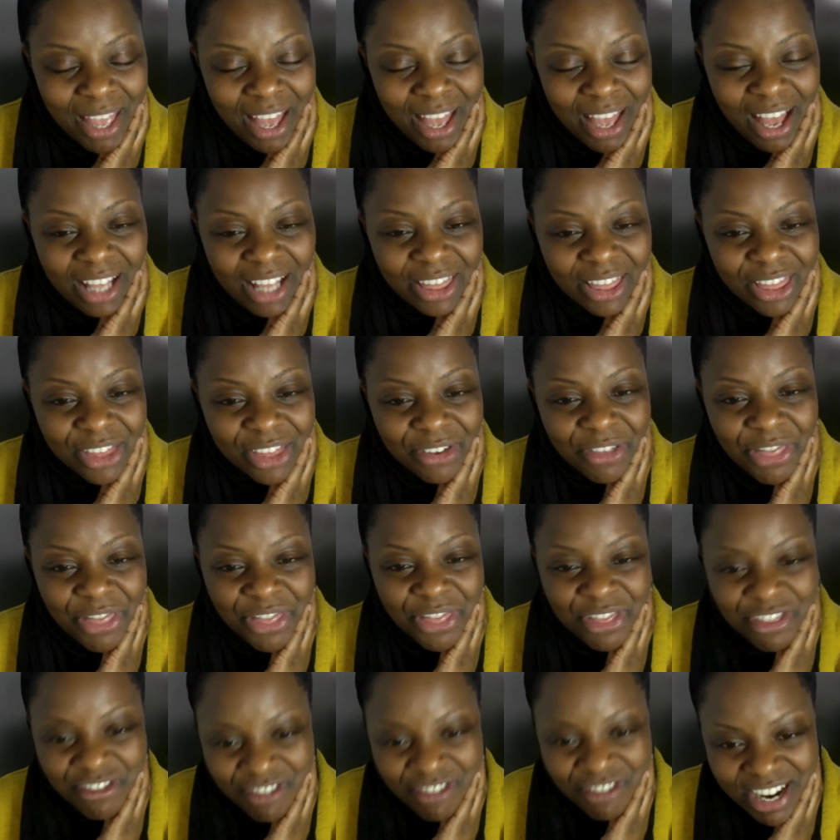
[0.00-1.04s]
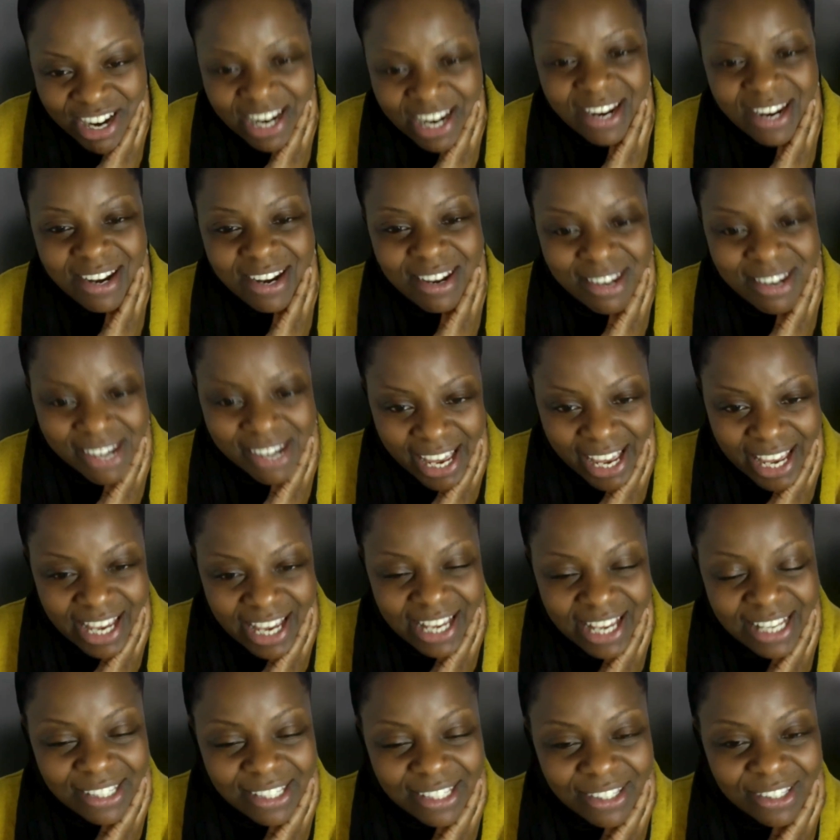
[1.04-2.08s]
And the 3
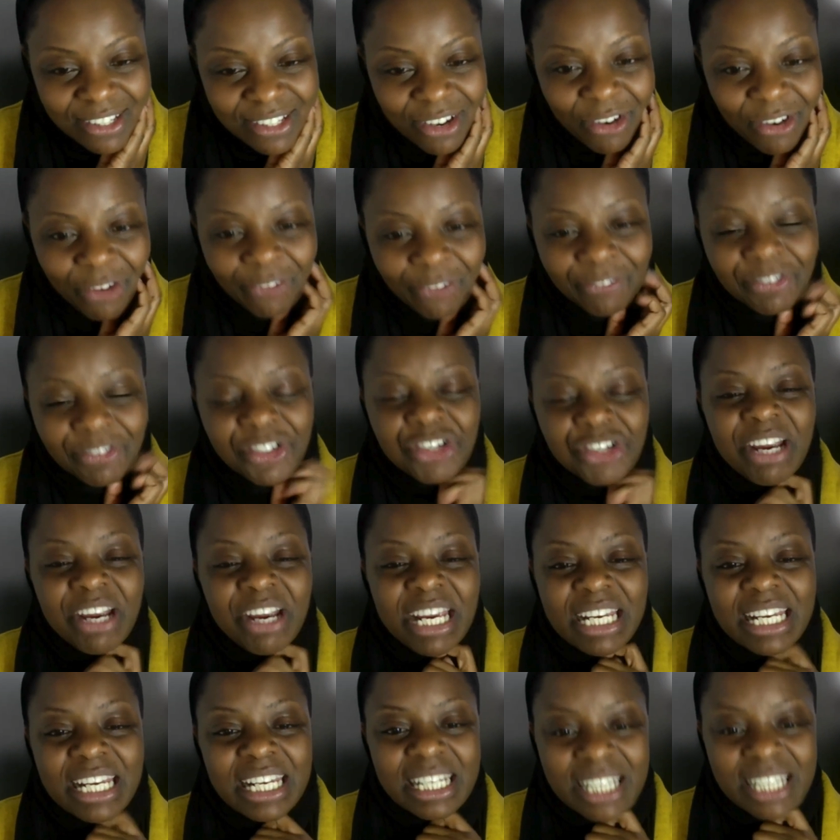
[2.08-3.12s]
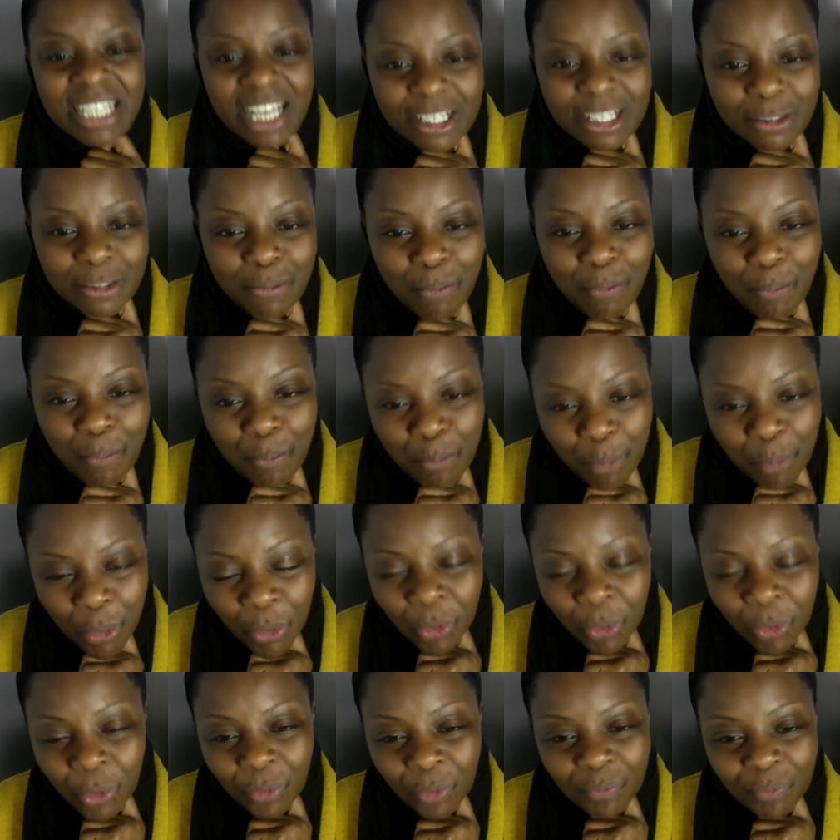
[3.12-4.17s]
days of training has
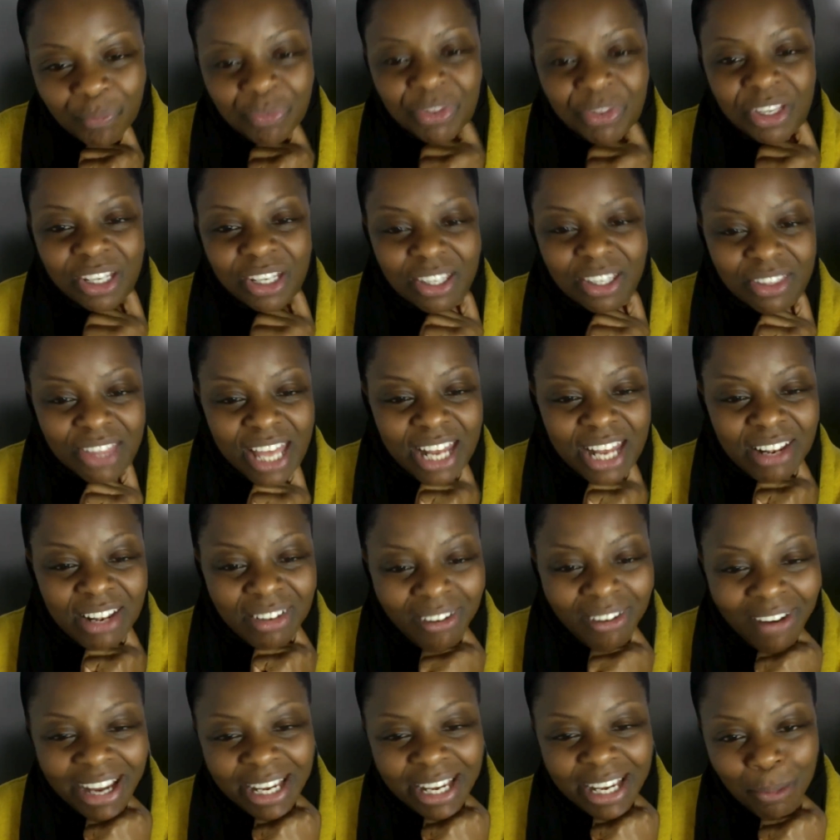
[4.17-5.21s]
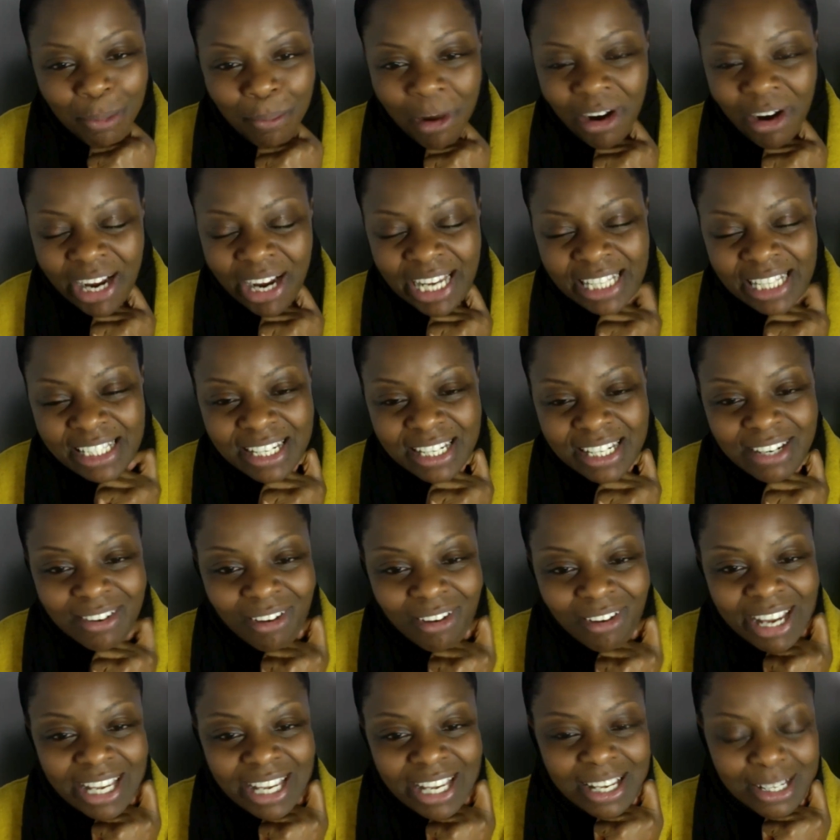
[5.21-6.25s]
brought their like minds and
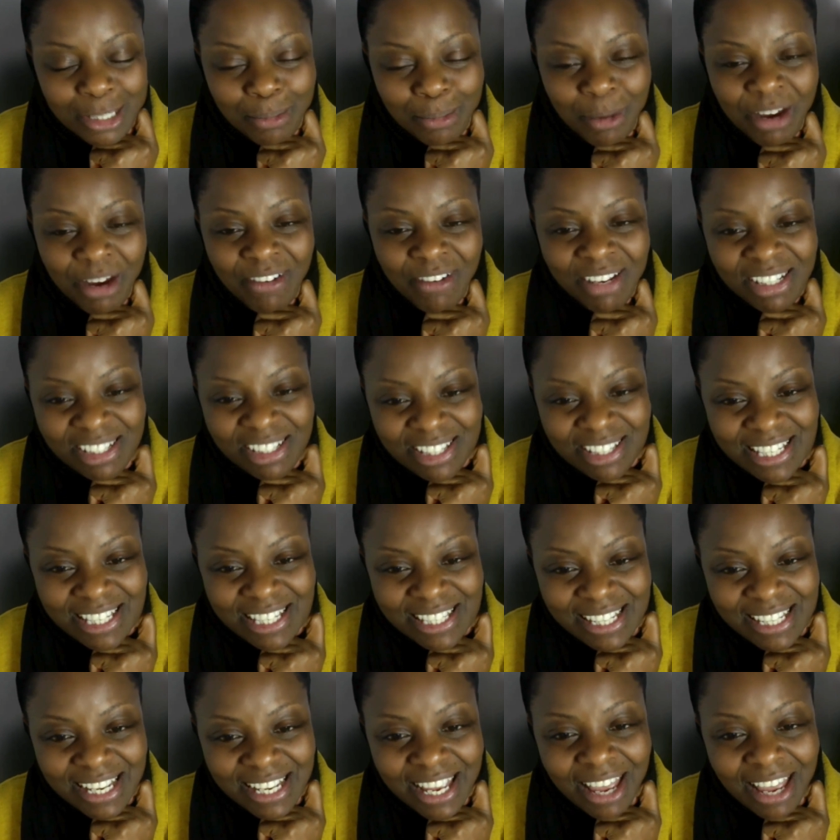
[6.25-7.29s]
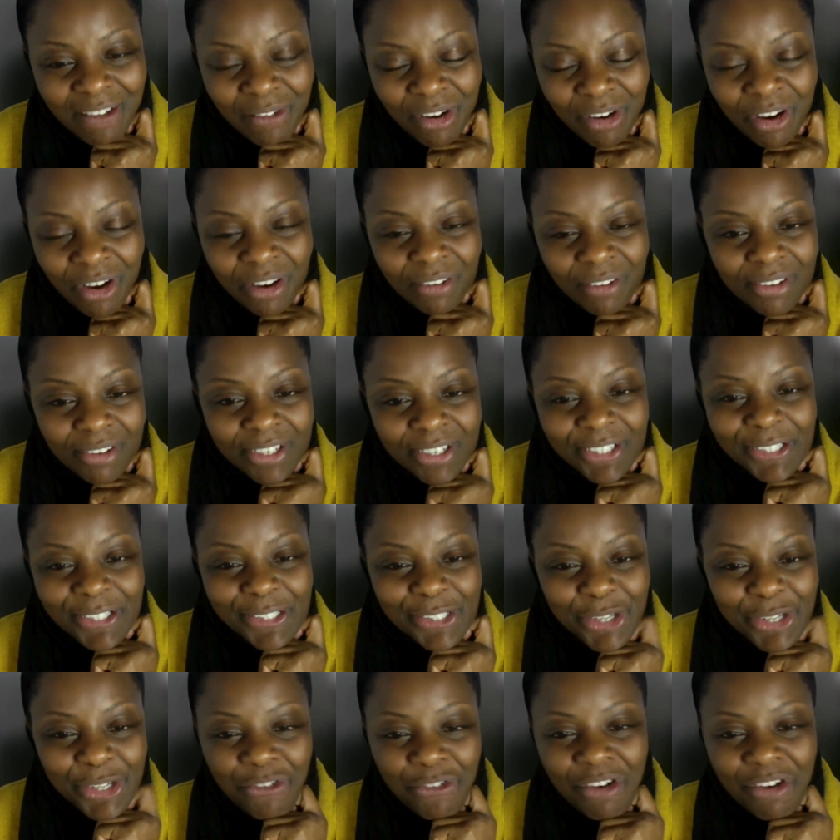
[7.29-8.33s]
like experiences together
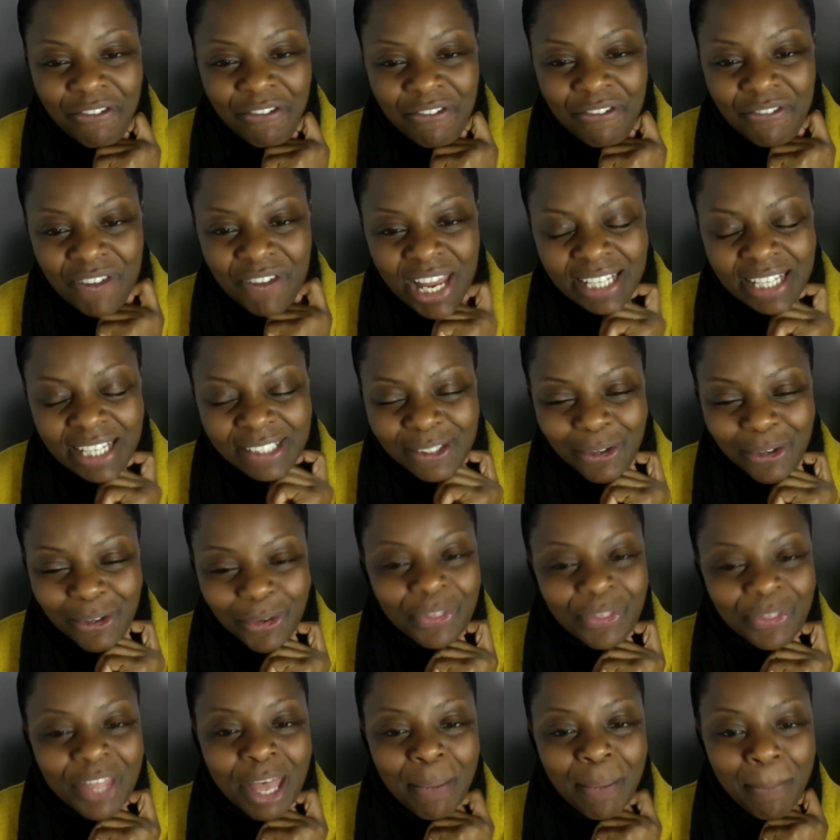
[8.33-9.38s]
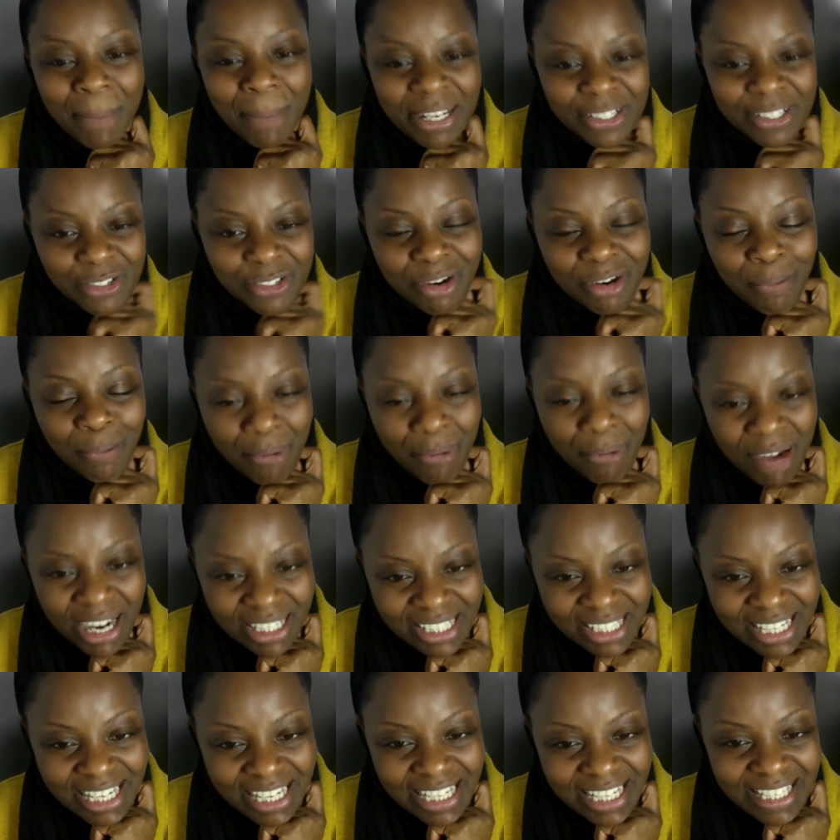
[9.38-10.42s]
to reflect on their mentoring
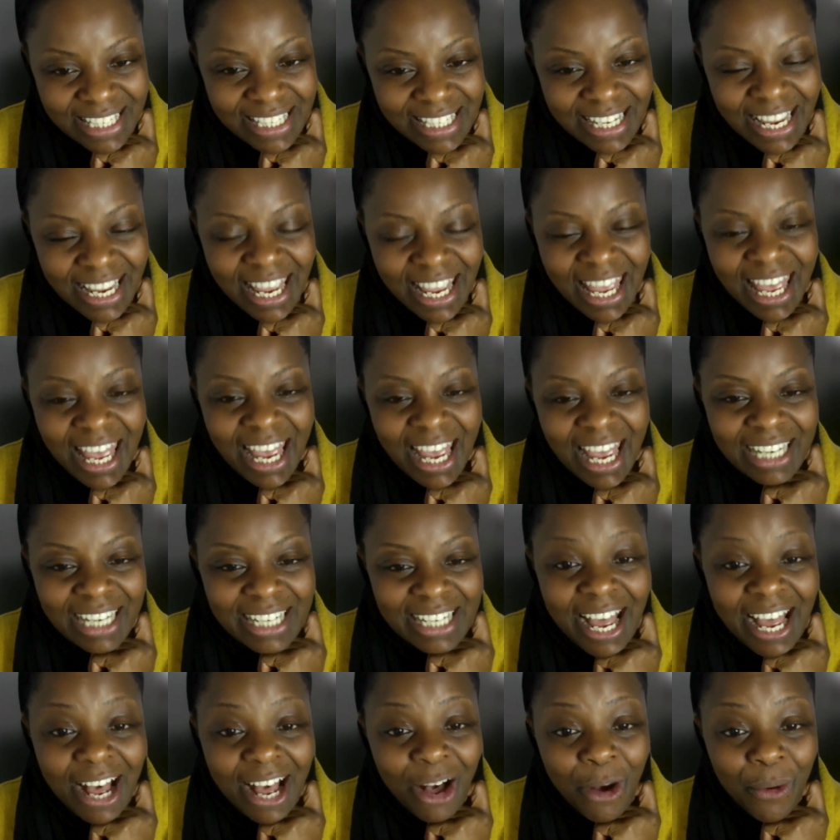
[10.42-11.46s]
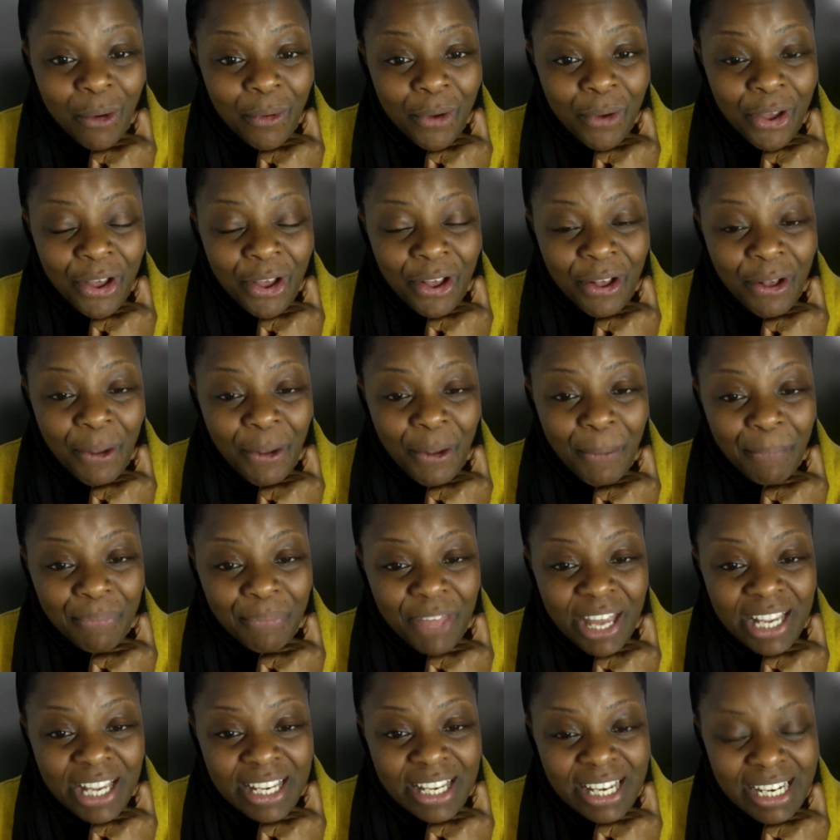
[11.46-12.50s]
practice and how
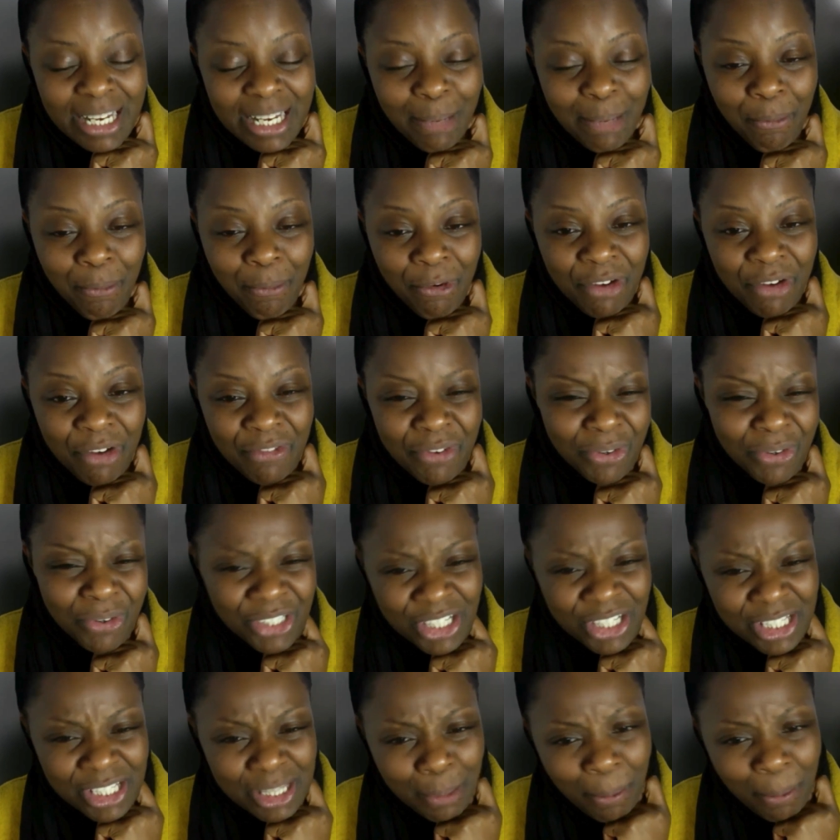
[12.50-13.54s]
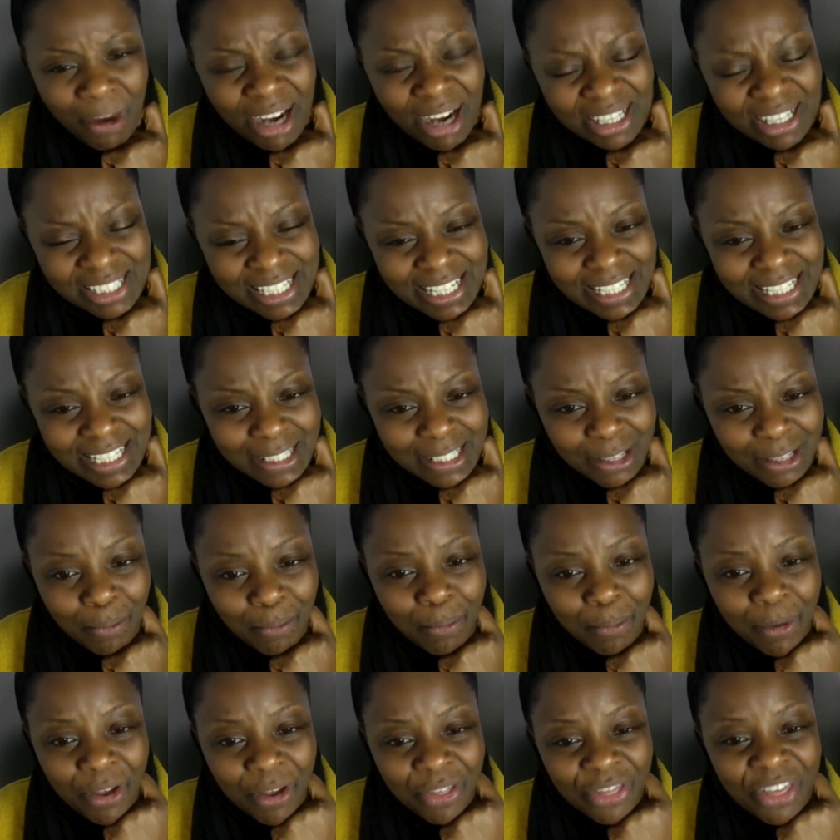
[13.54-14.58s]
they can improve not just the practice,
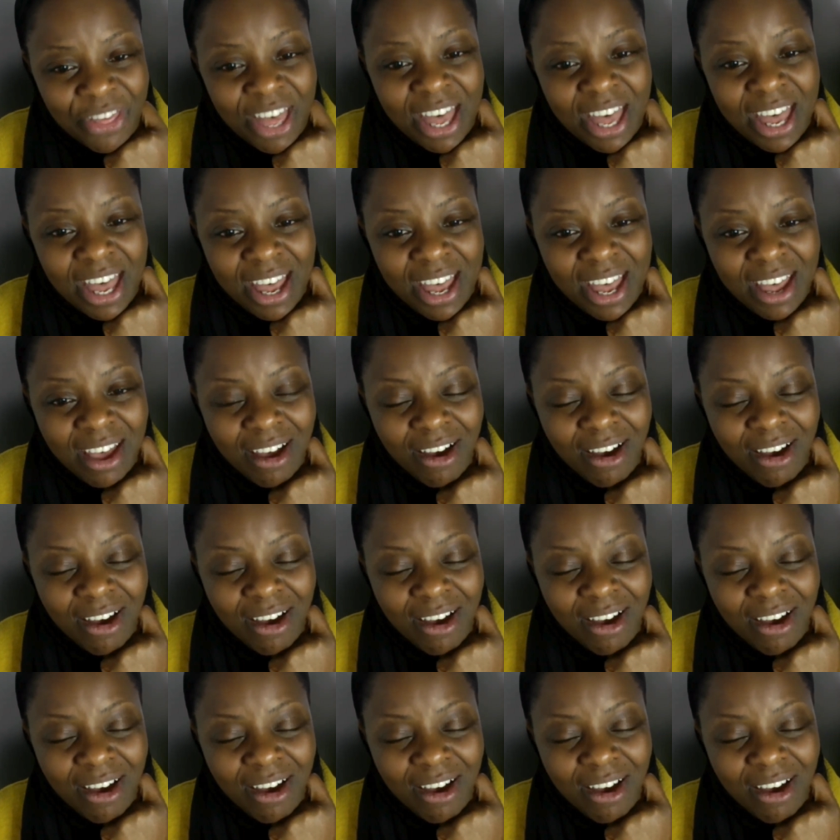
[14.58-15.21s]
but their